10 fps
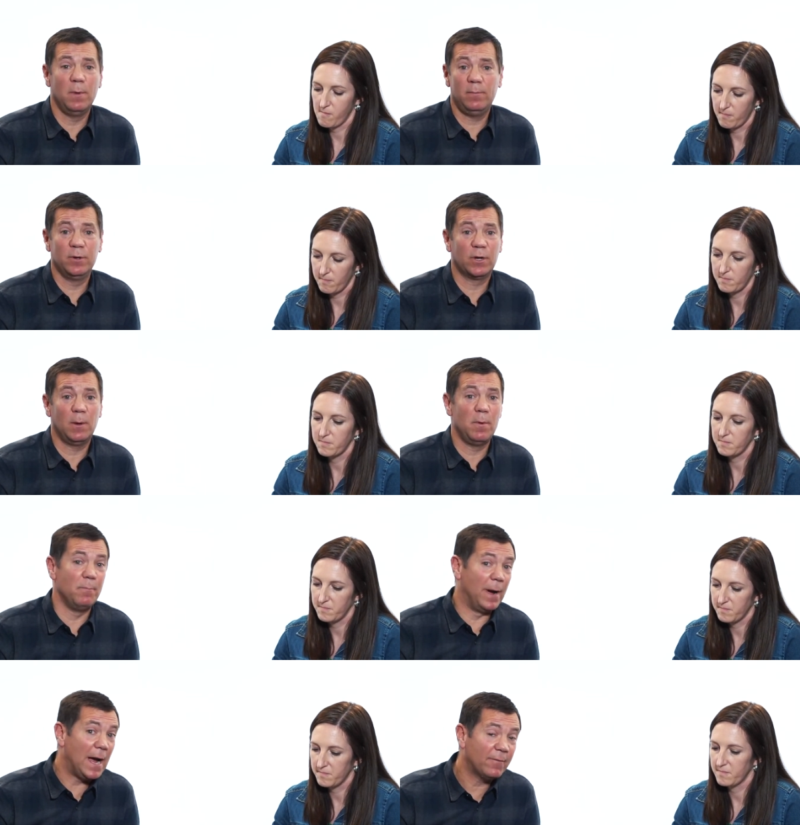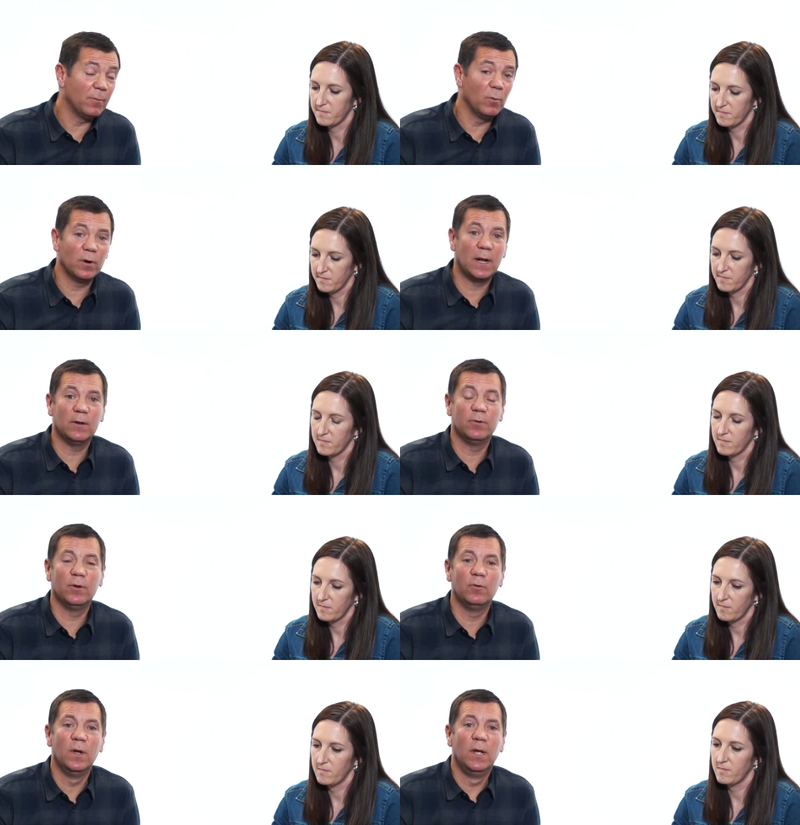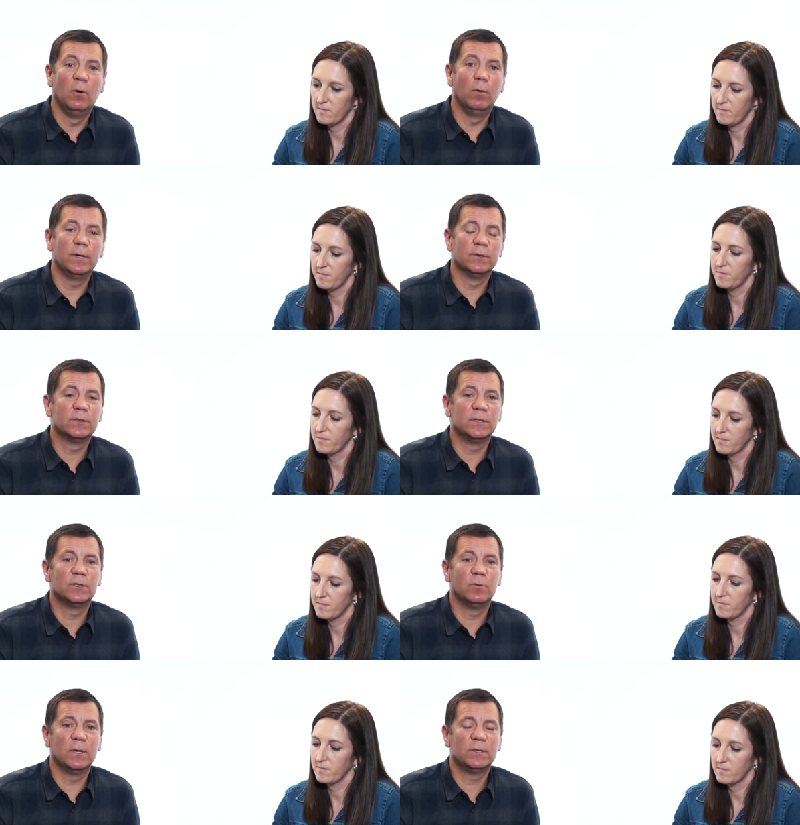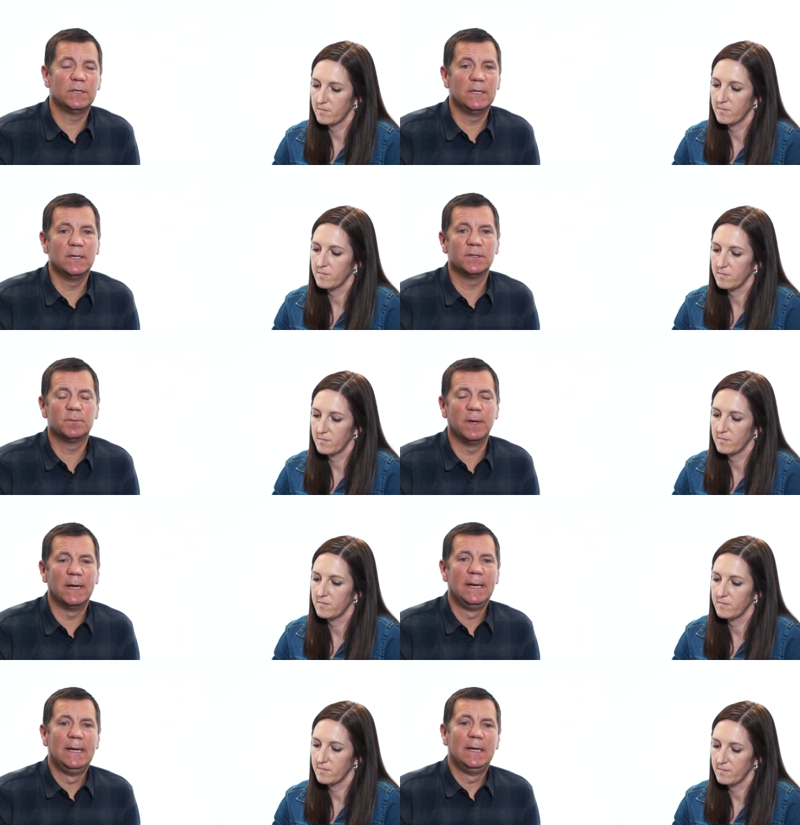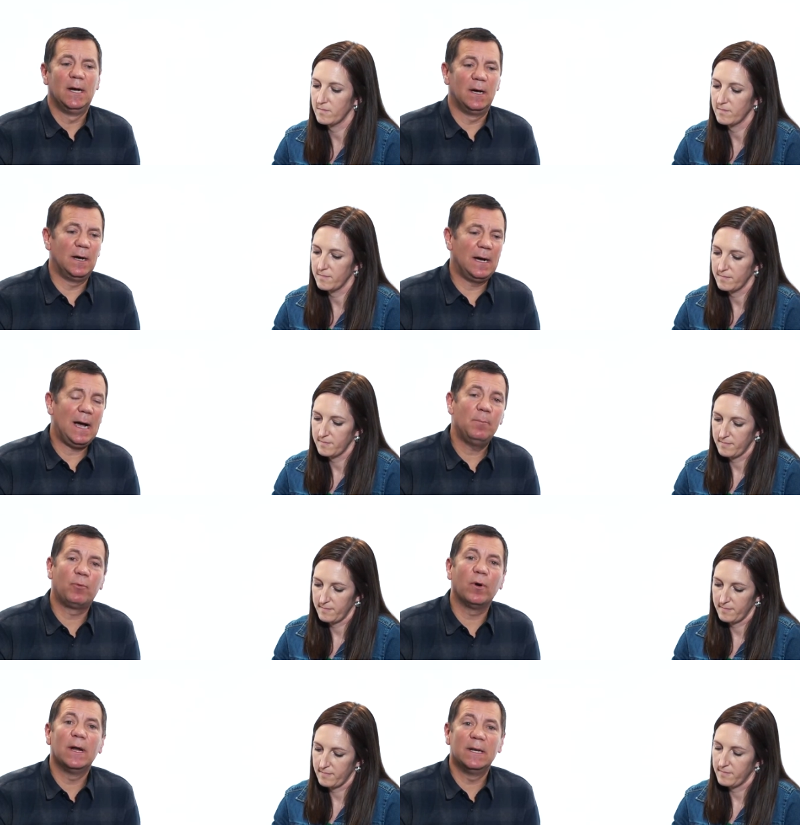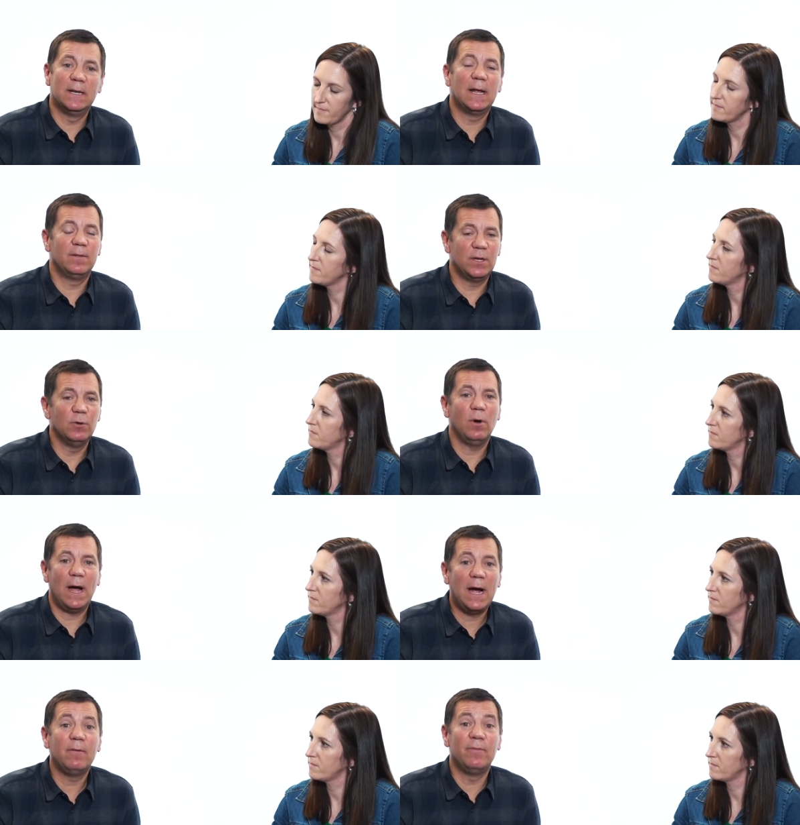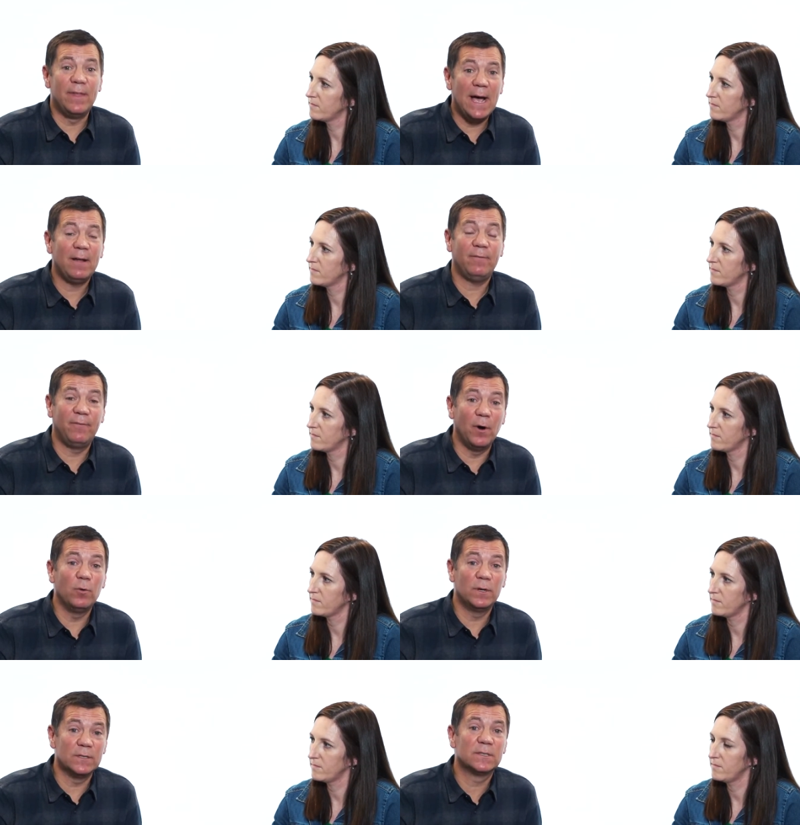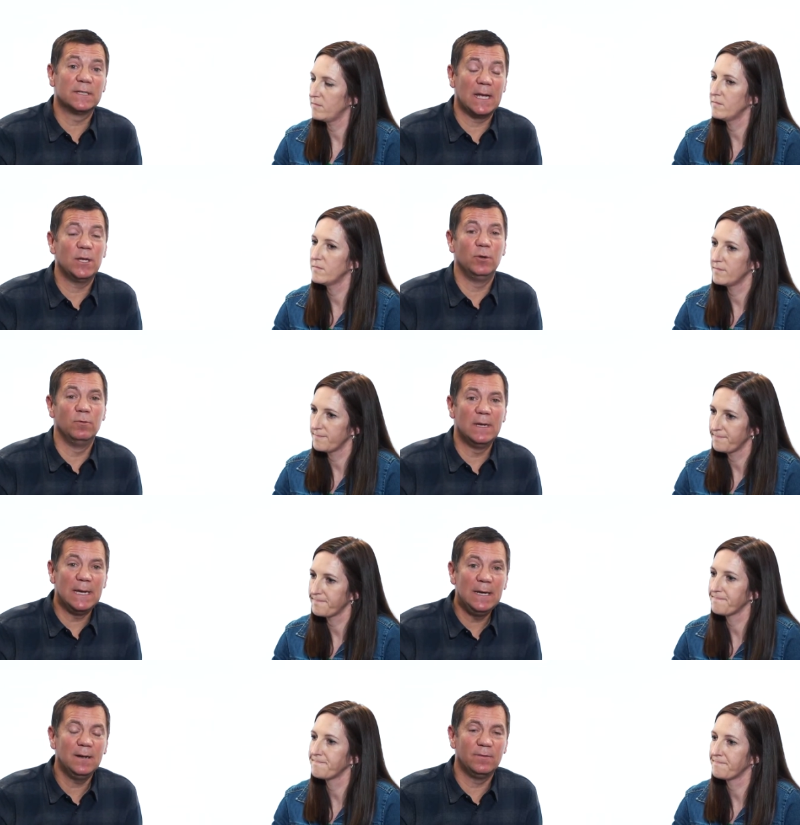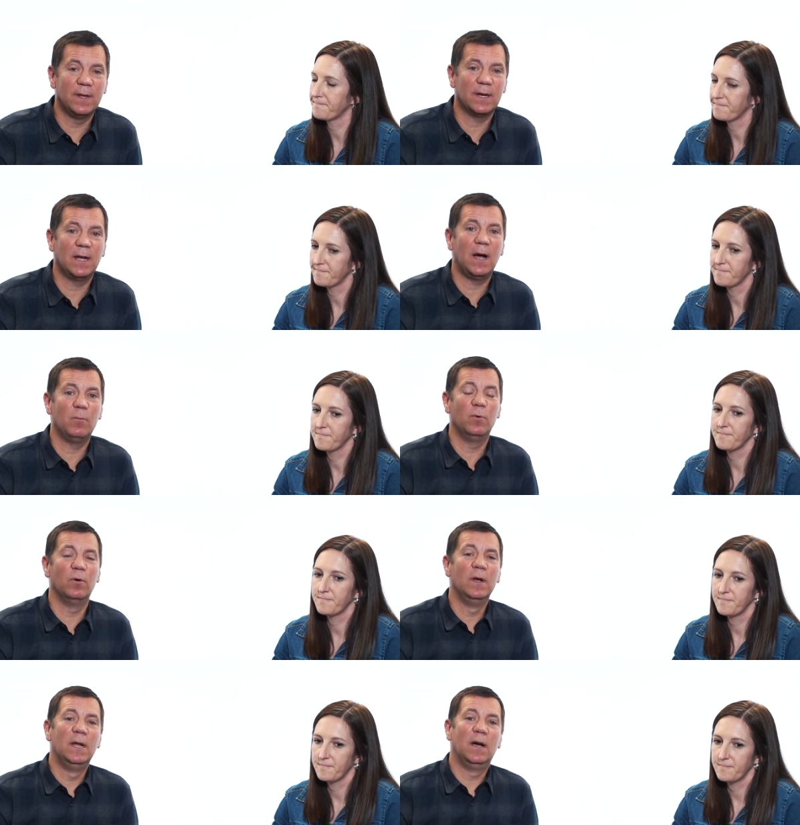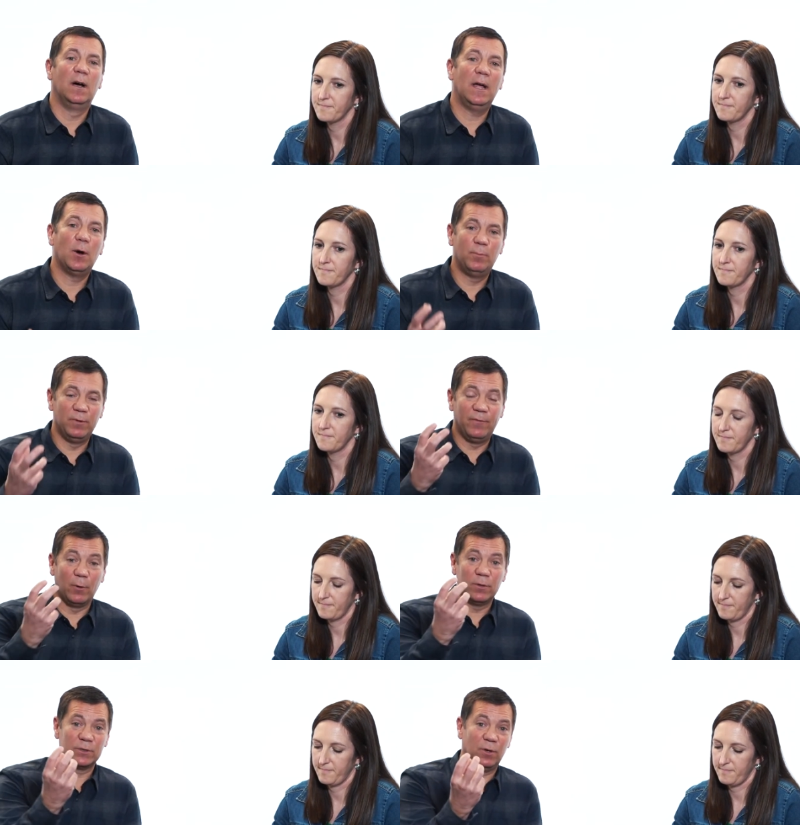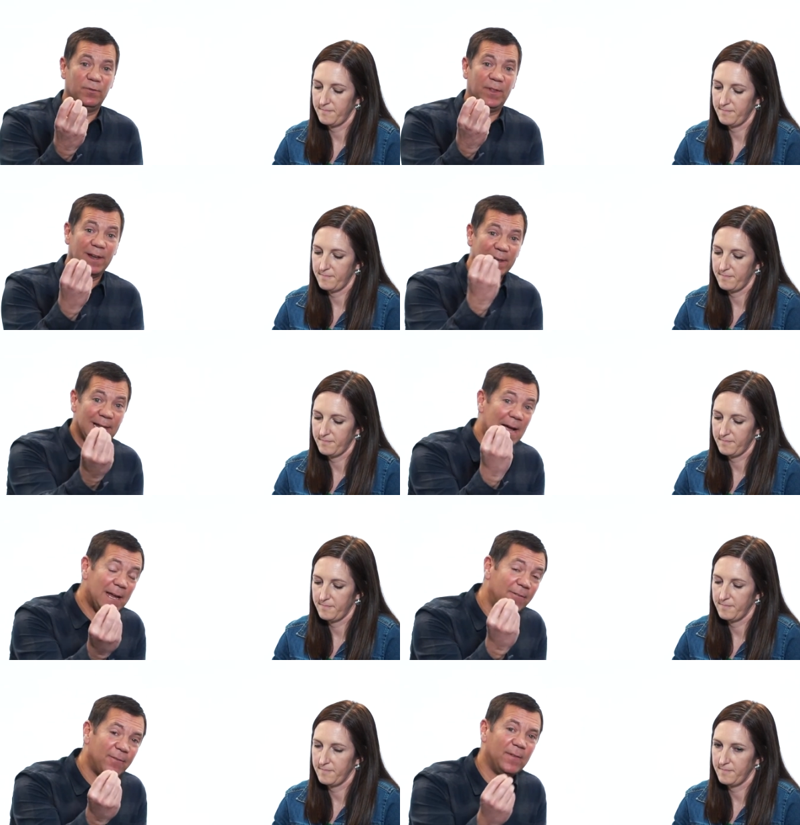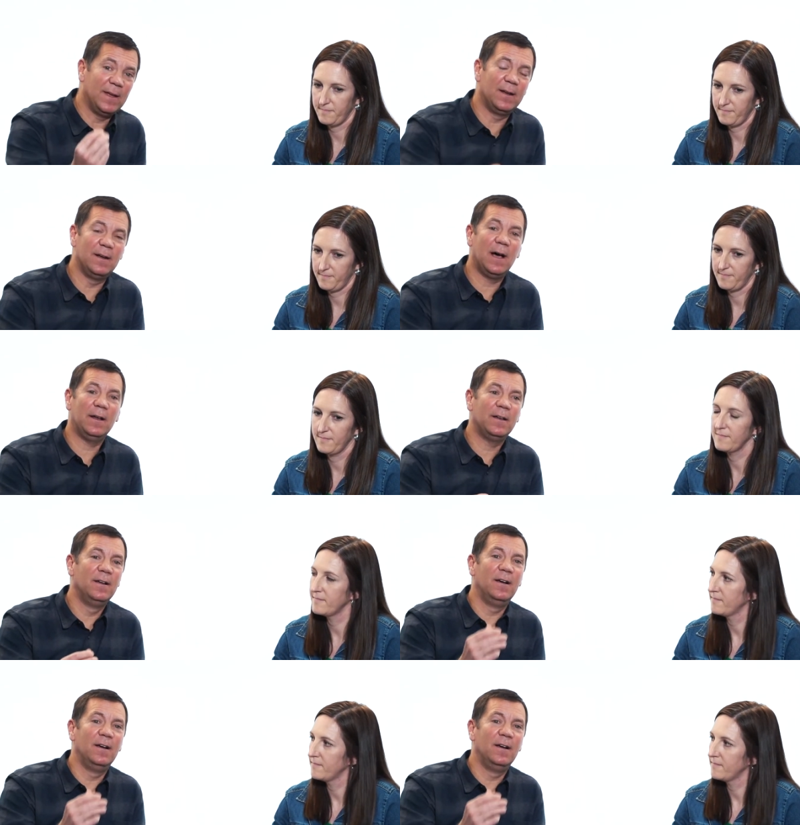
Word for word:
Speaker 1: maybe you're coming back from work. I don't know what your situation is, but uh, I pray today that you'll have that focus that you need and that God will uh, help you focus on the life and not